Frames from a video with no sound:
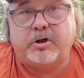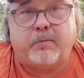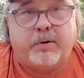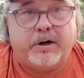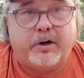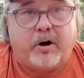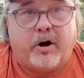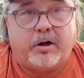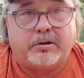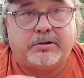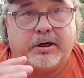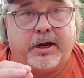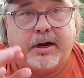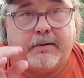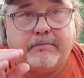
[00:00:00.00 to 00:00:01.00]
So my
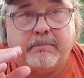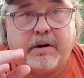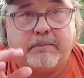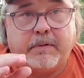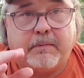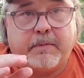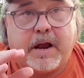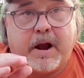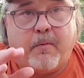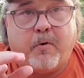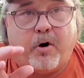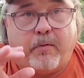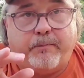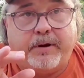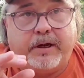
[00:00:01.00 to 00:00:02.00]
daughter's saying, I
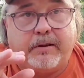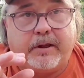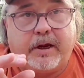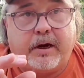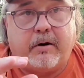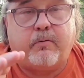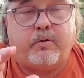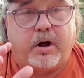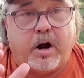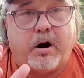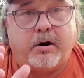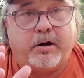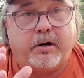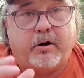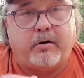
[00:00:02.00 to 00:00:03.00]
won't be there. Well, I
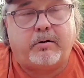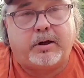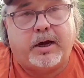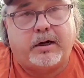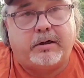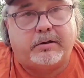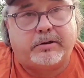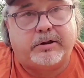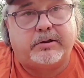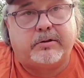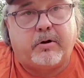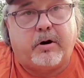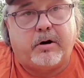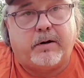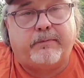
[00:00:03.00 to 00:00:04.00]
already know that because
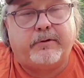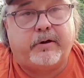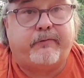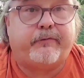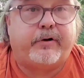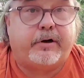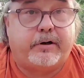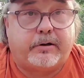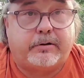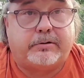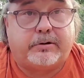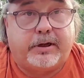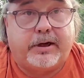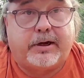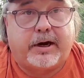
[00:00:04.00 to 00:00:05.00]
she's going up to a friend of
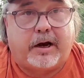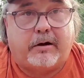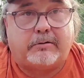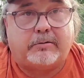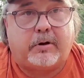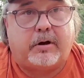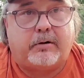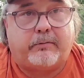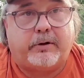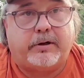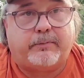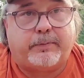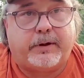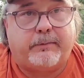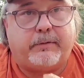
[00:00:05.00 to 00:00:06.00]
hers lake house, or the
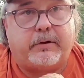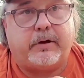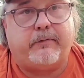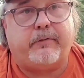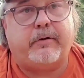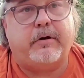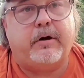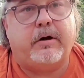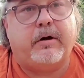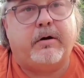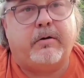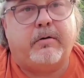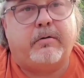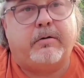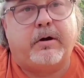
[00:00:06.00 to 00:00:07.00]
rich people live.
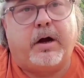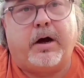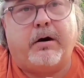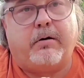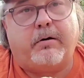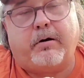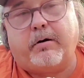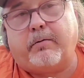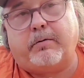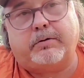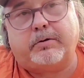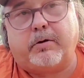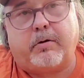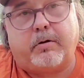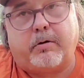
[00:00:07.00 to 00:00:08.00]
I don't know
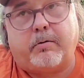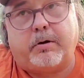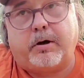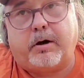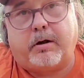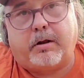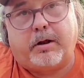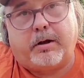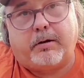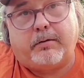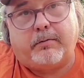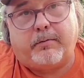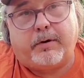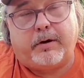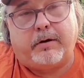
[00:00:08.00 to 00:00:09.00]
what's going on with all that,
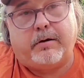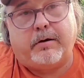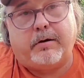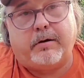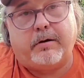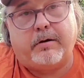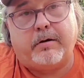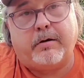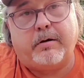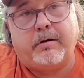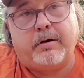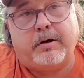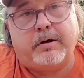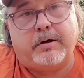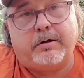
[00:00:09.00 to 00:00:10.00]
but
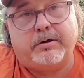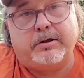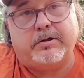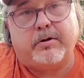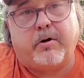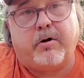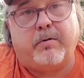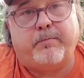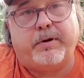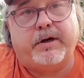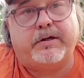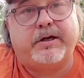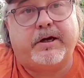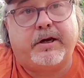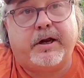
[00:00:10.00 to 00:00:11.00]
she's going to
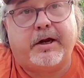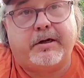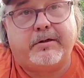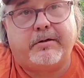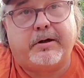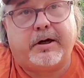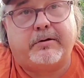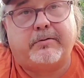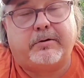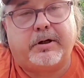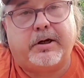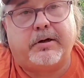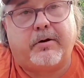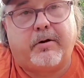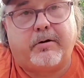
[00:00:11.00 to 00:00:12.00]
be a teenager. That's what
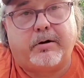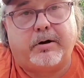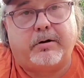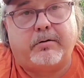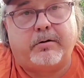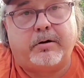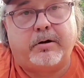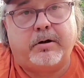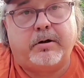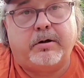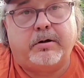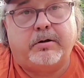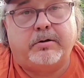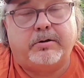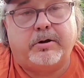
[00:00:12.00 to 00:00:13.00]
they're going to do.
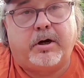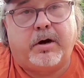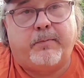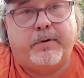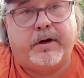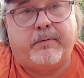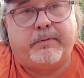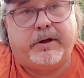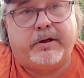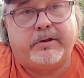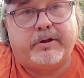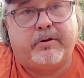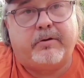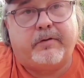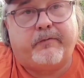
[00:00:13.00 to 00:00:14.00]
So I'll be up there
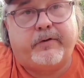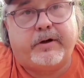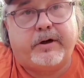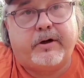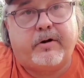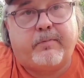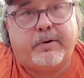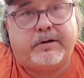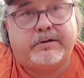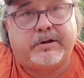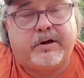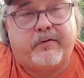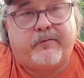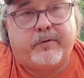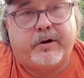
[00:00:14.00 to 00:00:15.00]
shooting the video
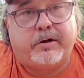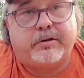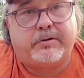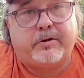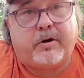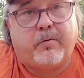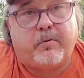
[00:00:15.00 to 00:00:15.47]
myself. We're going to